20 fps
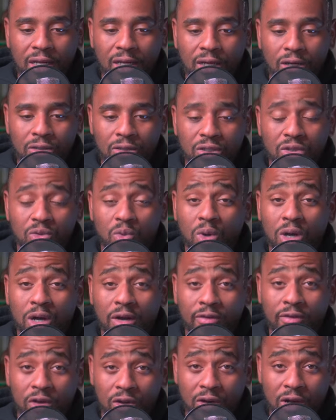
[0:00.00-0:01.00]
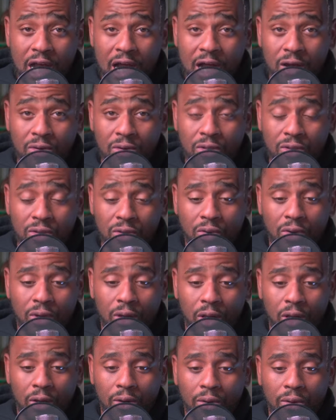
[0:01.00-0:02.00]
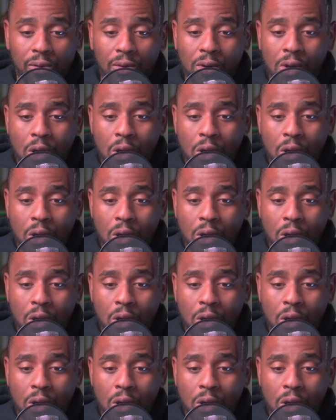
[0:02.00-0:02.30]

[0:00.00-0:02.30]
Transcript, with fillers: it goes 1200 hours on low